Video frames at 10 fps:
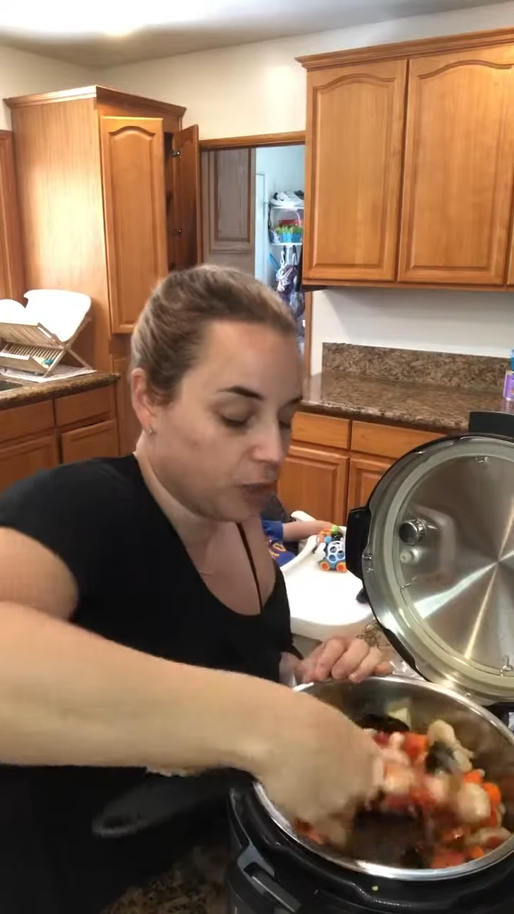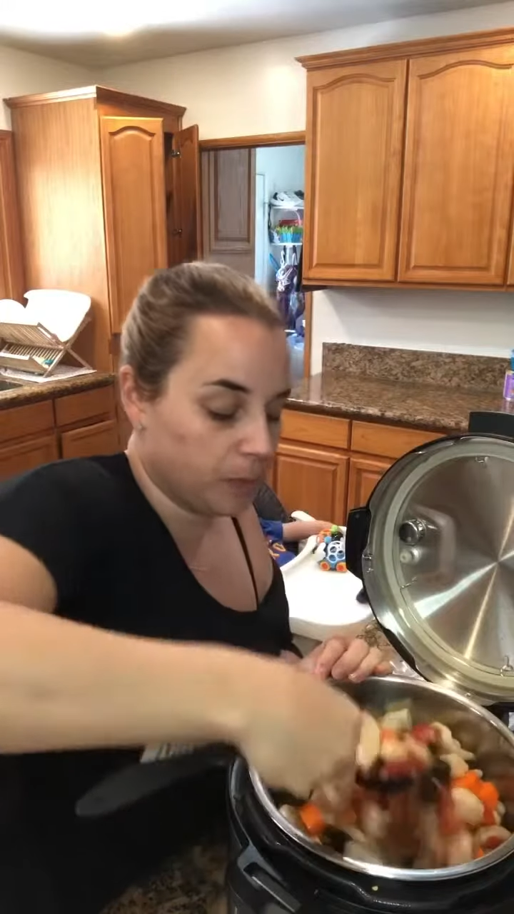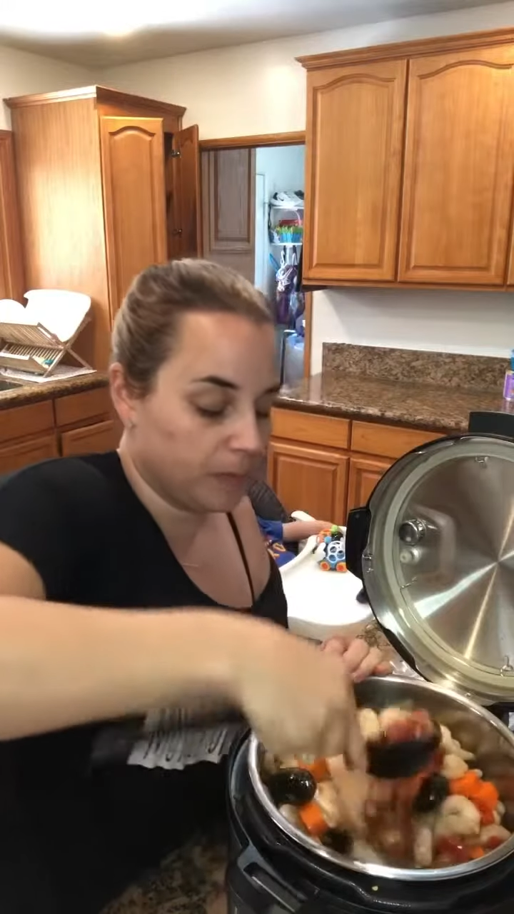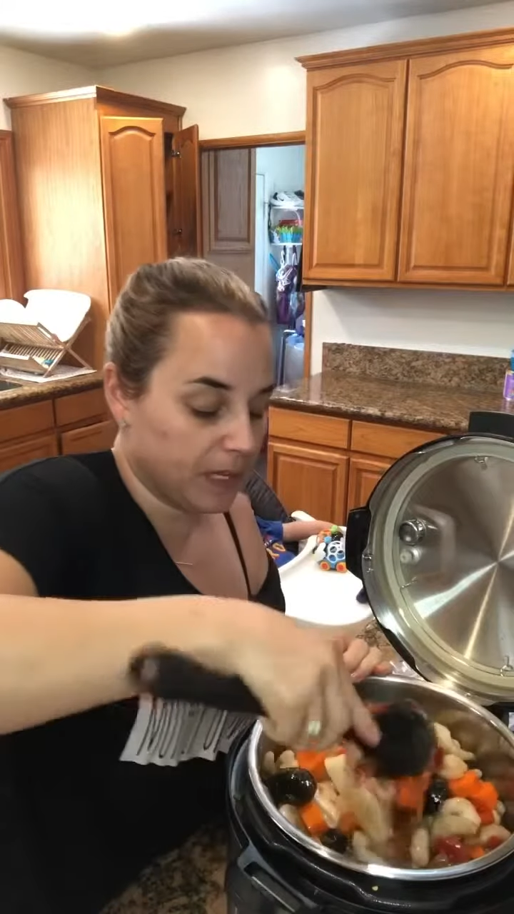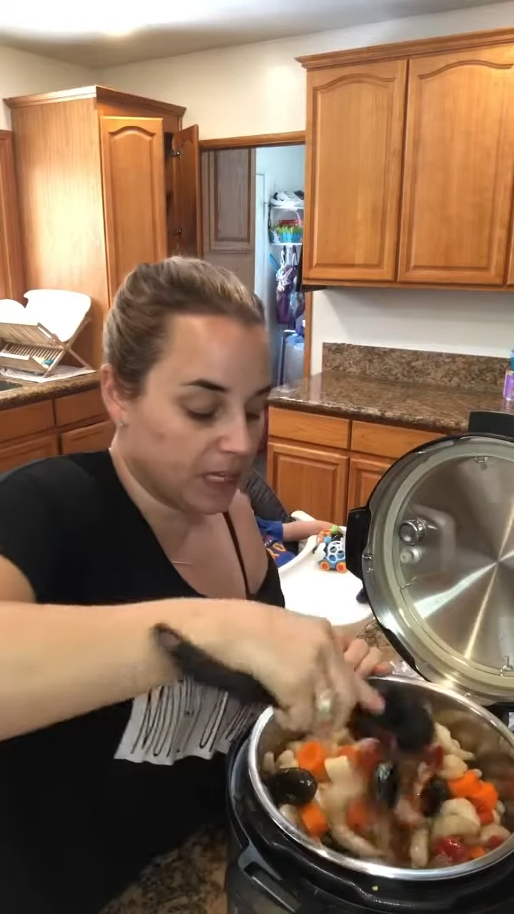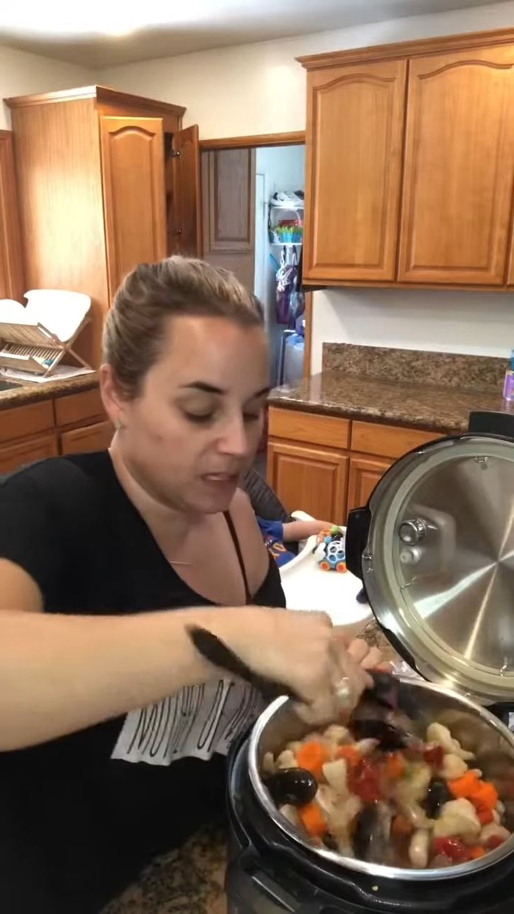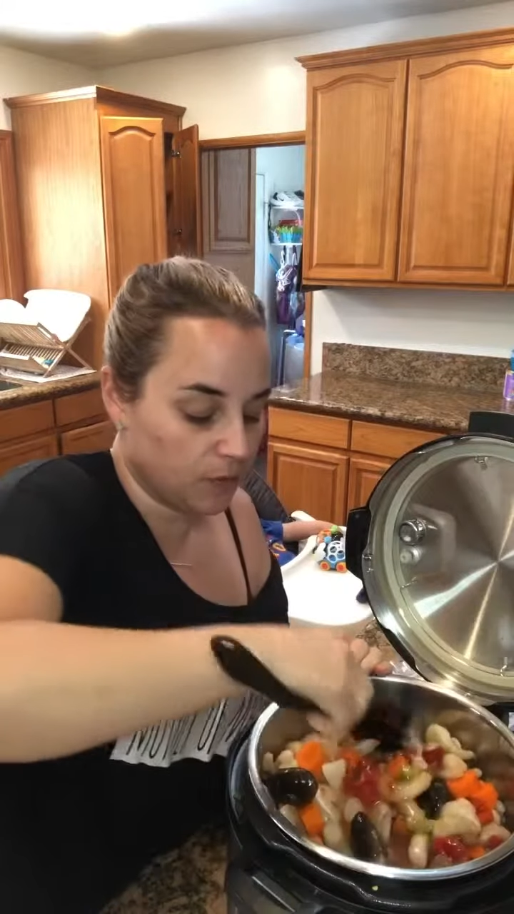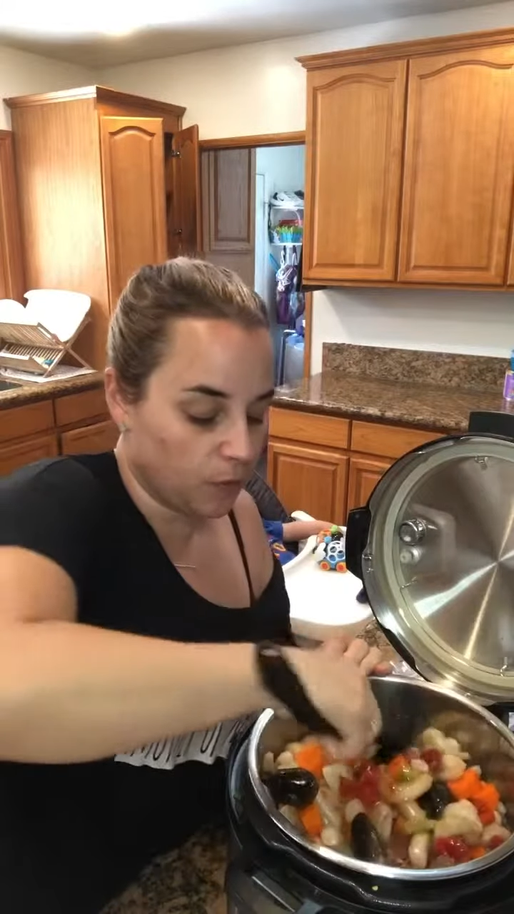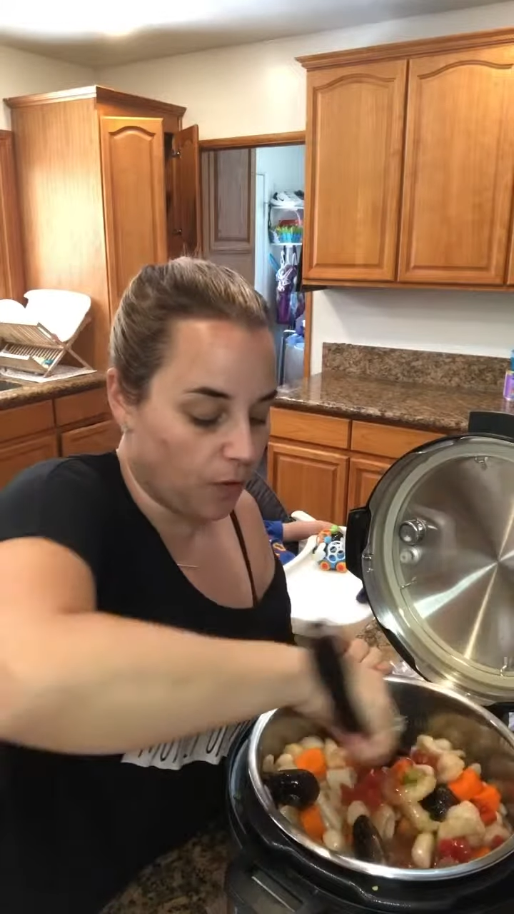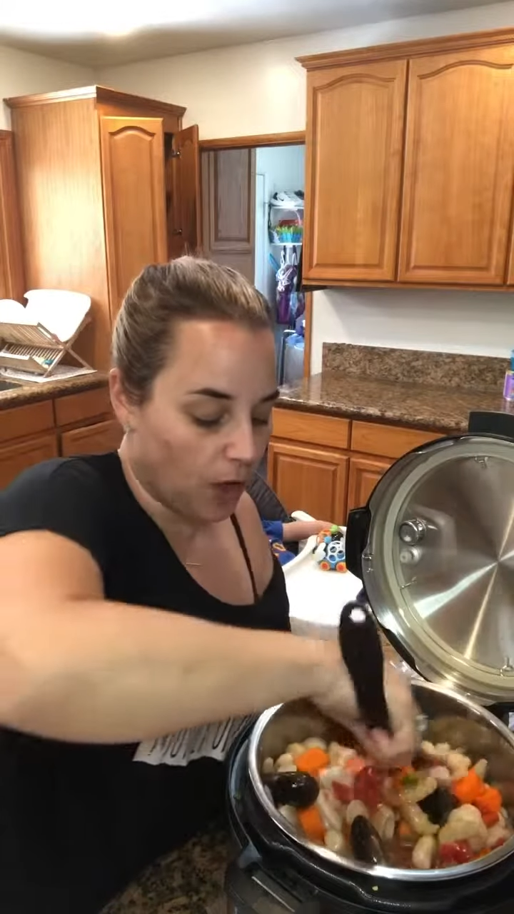but because of
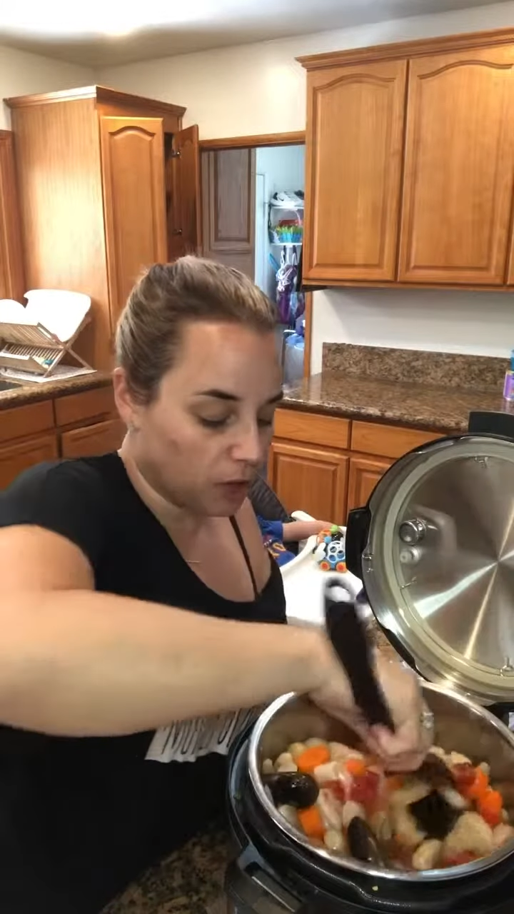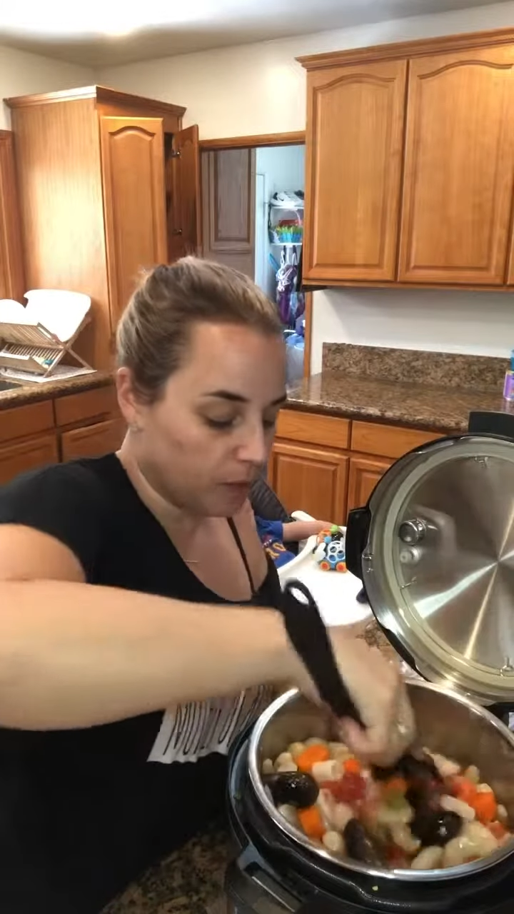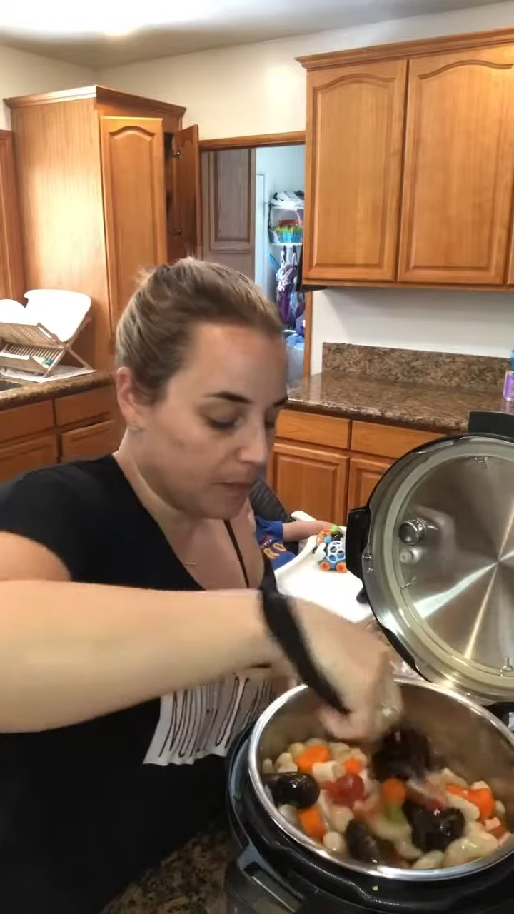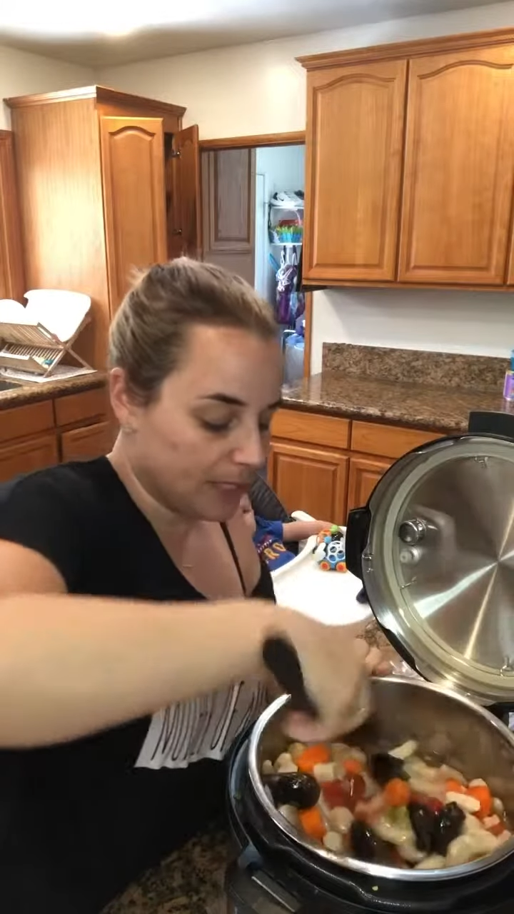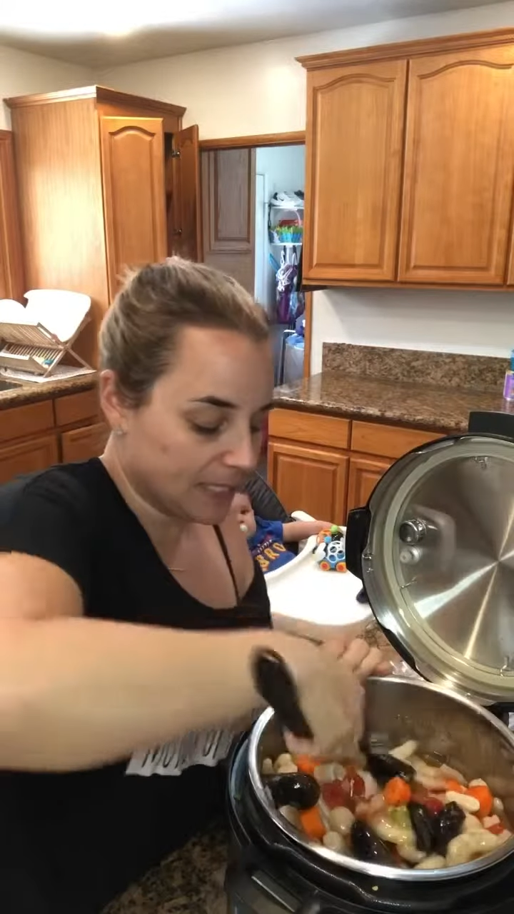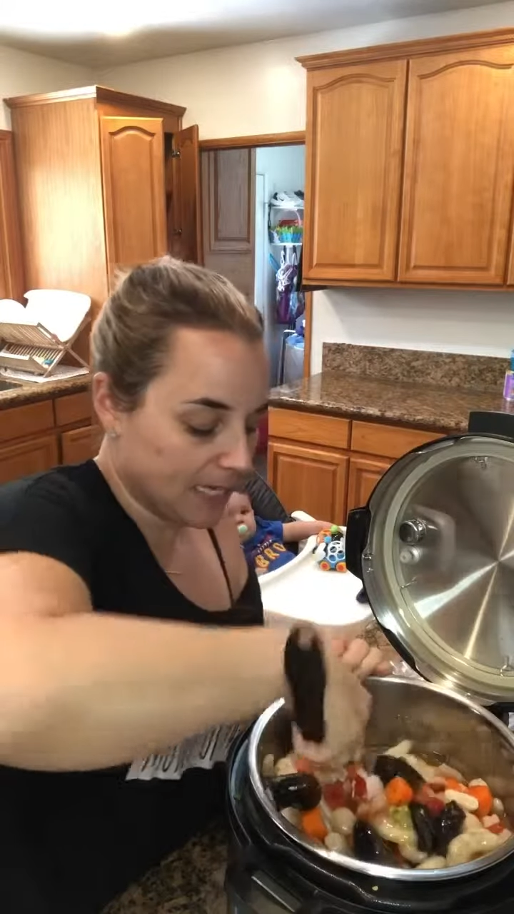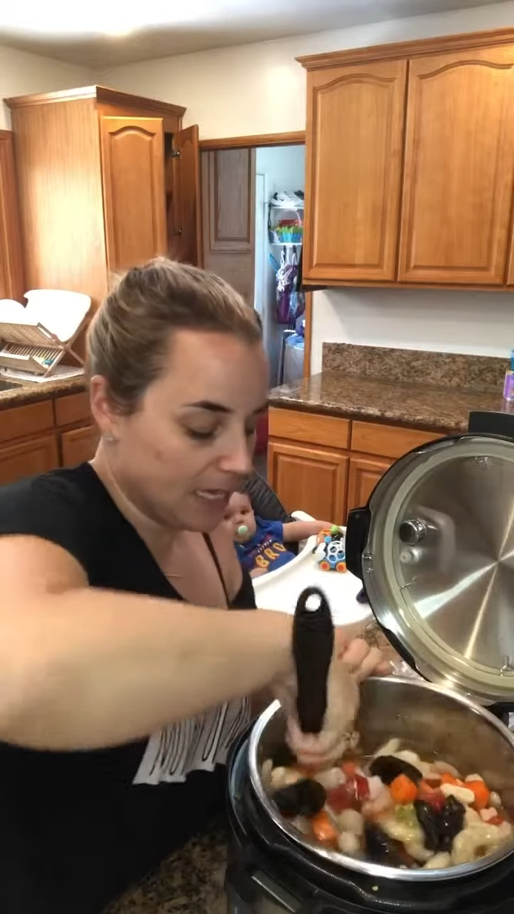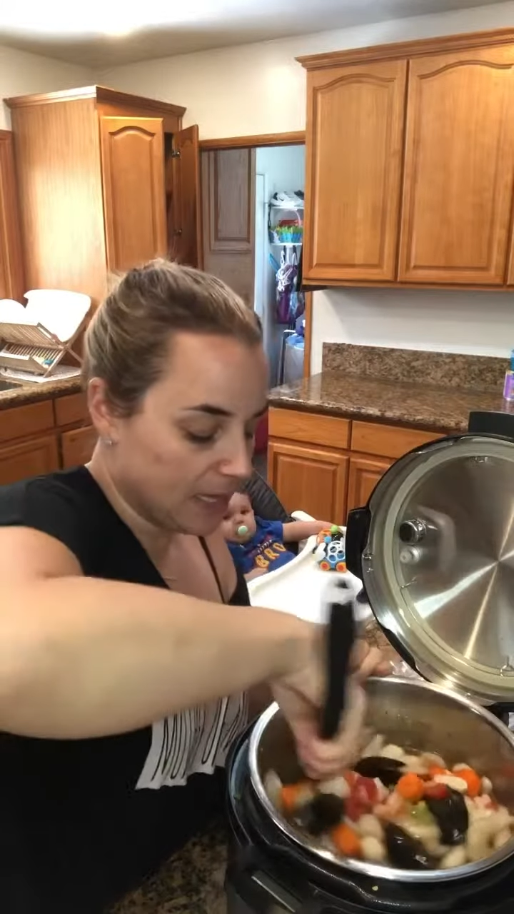the volume that's in